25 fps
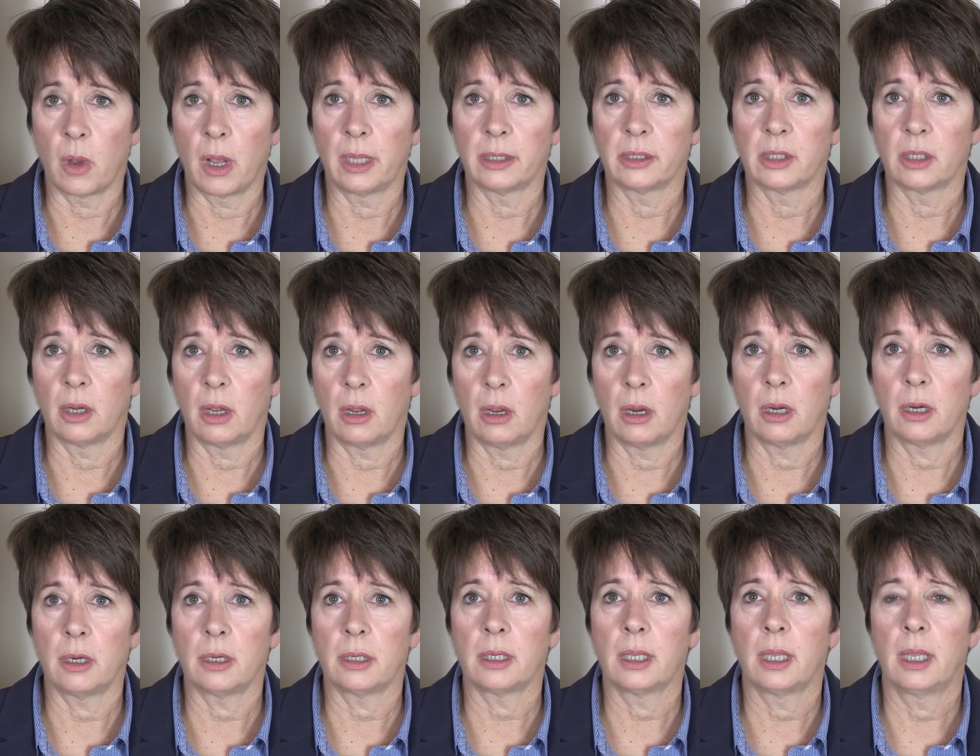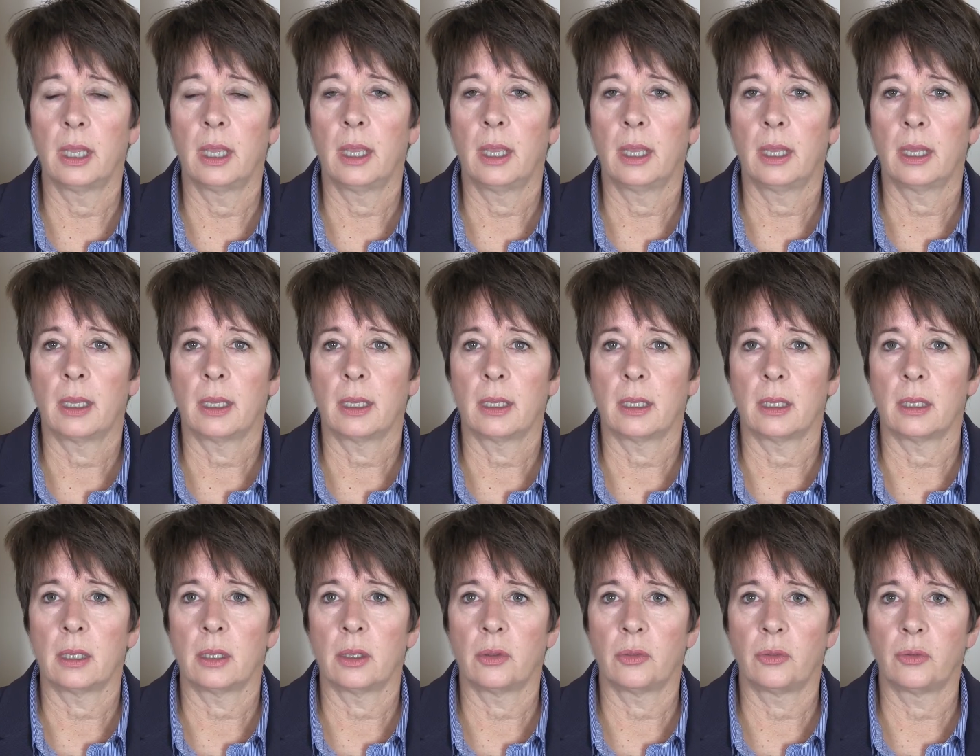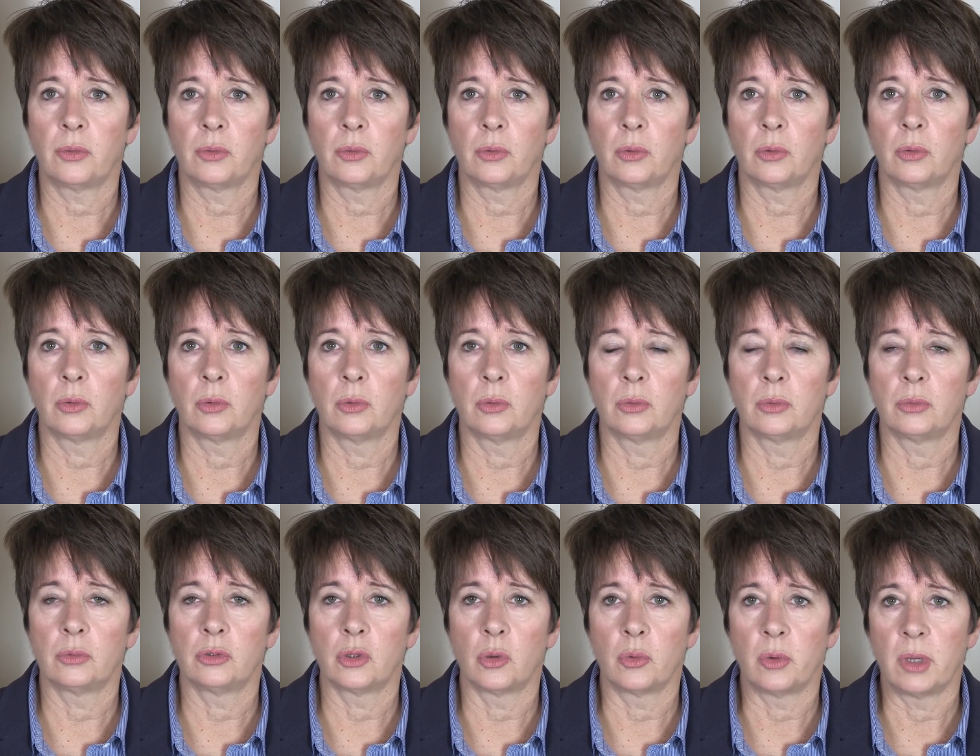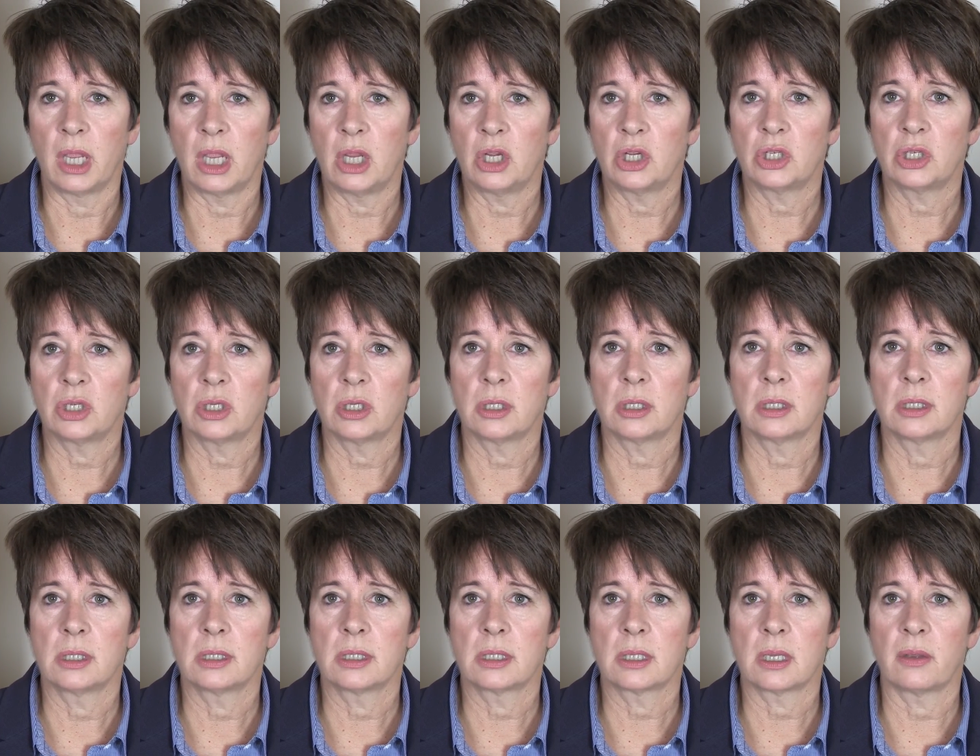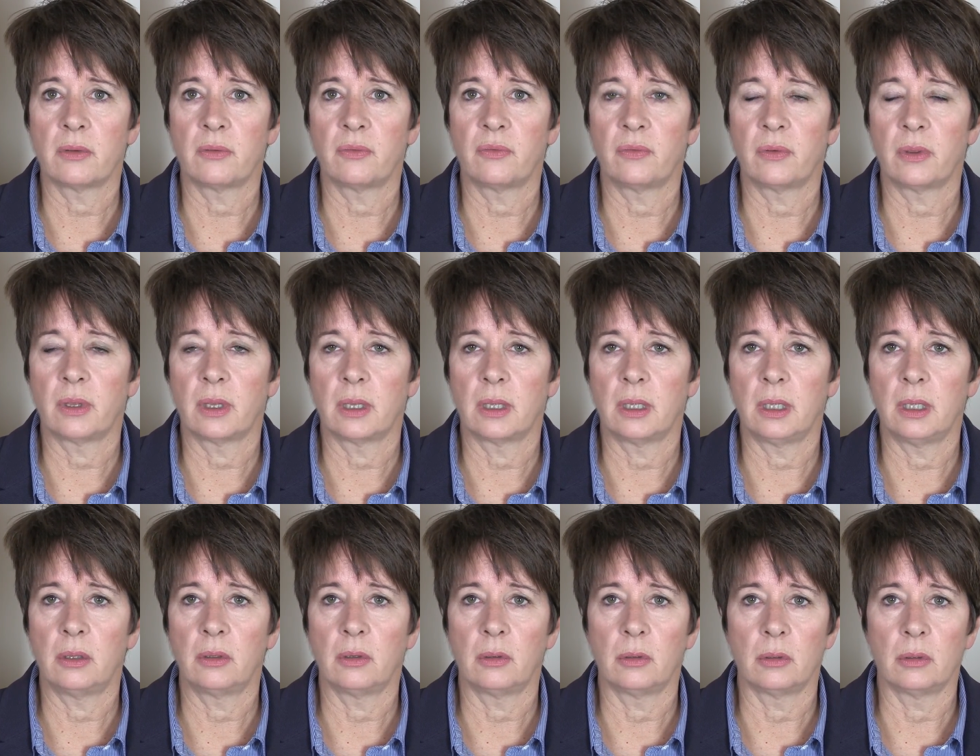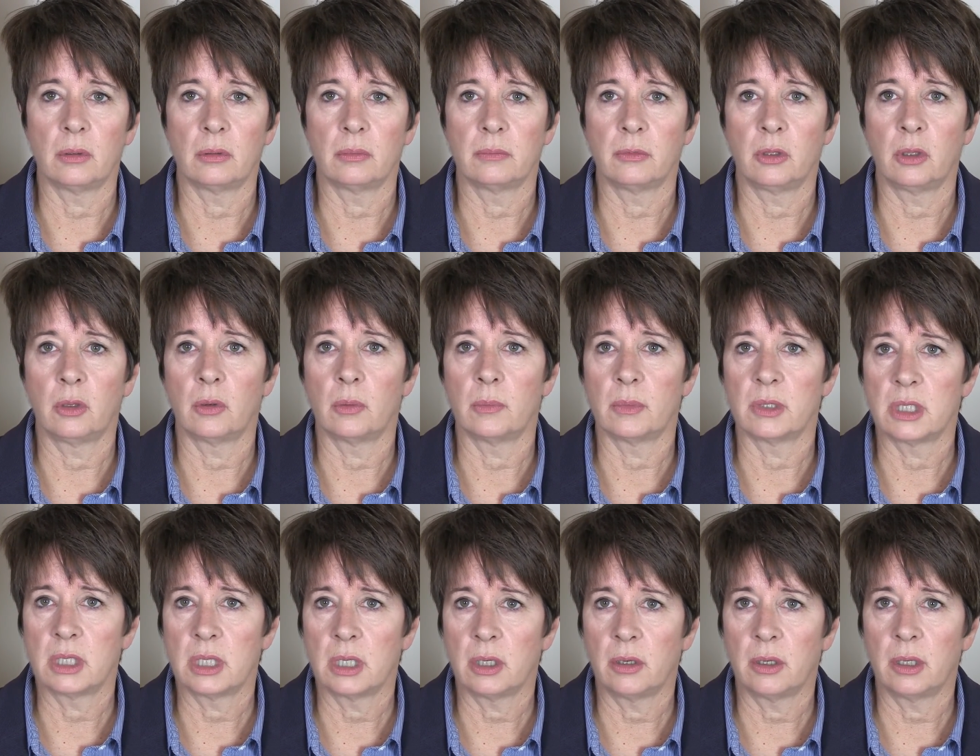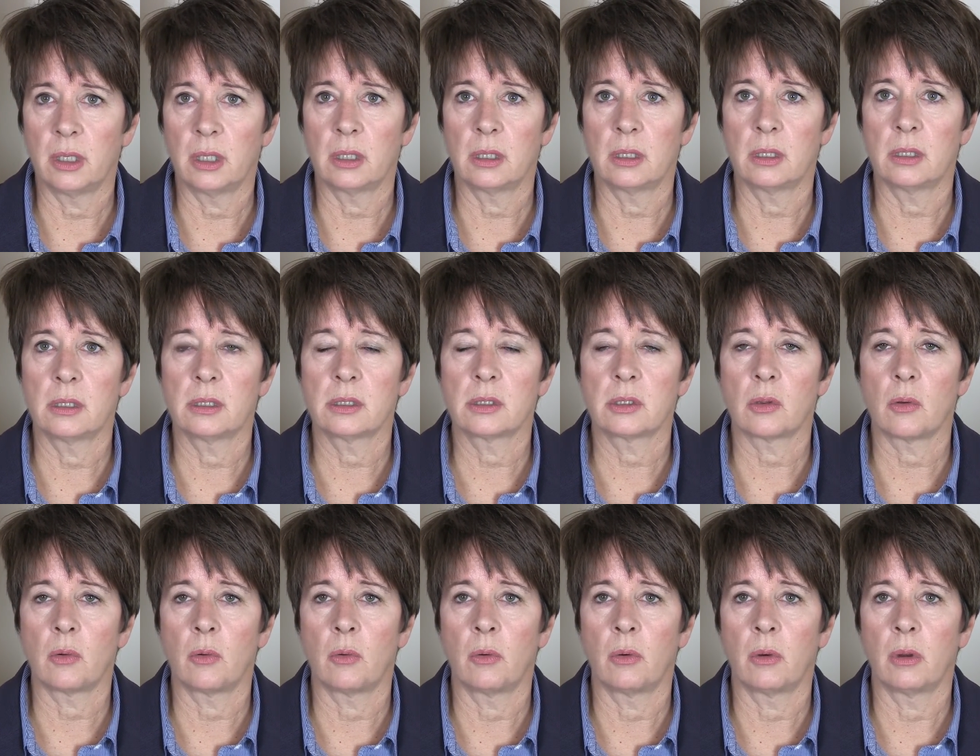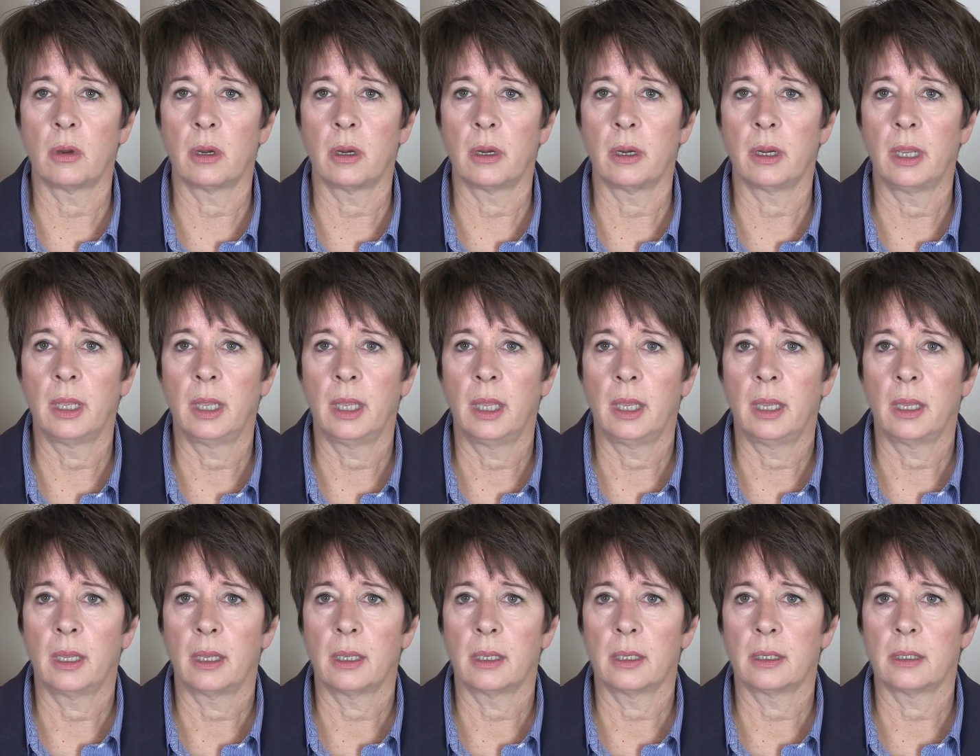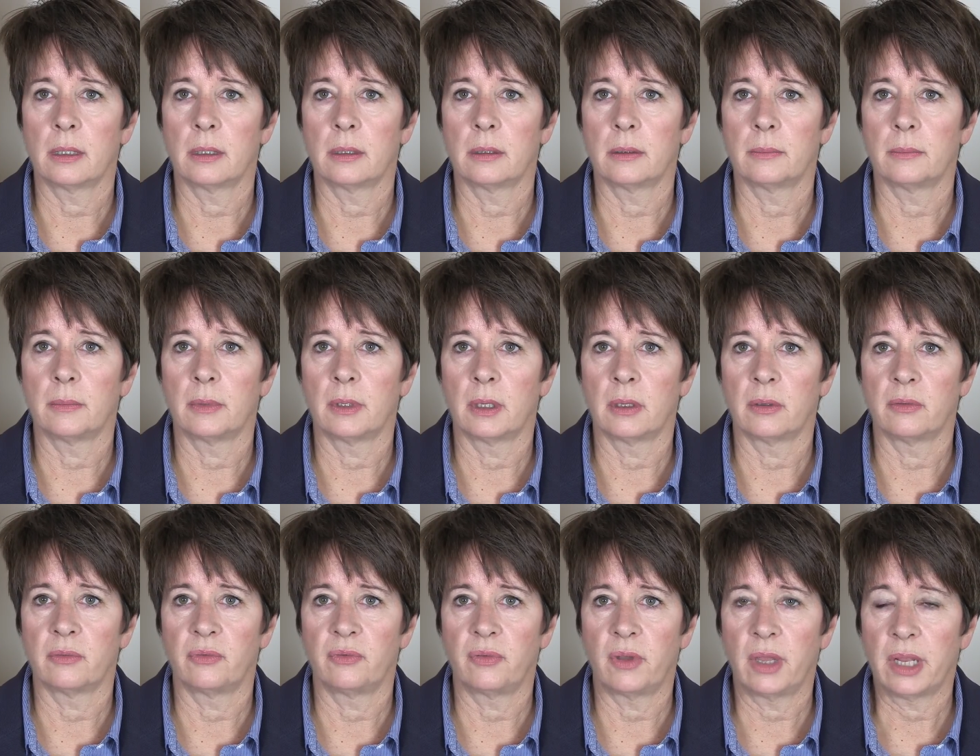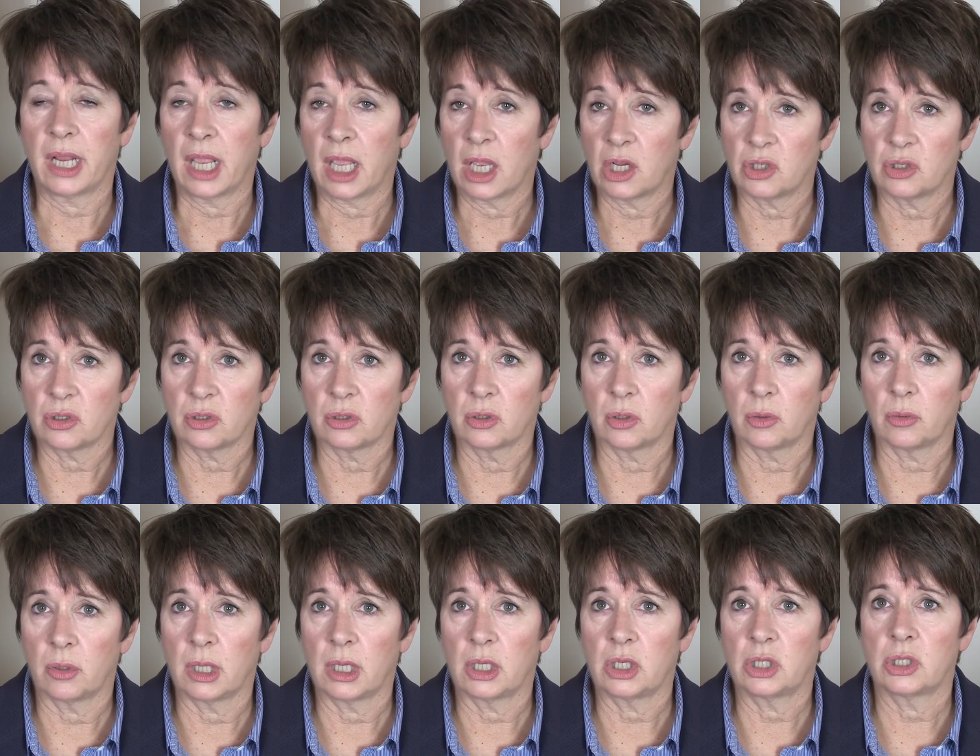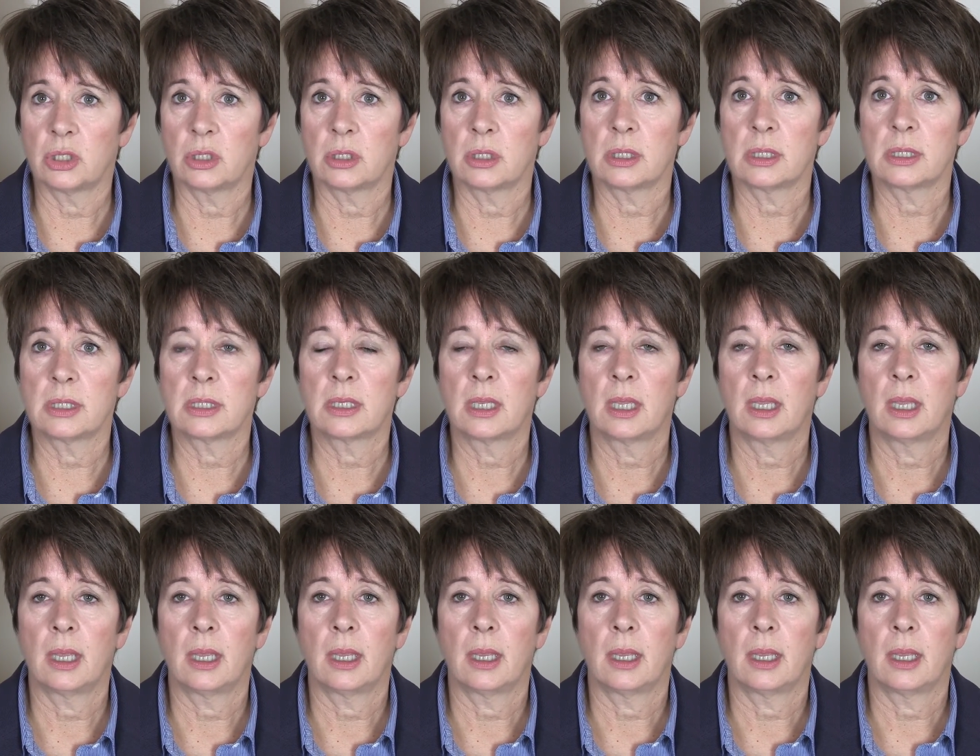Wild at Heart through donations of either materials or financial donations.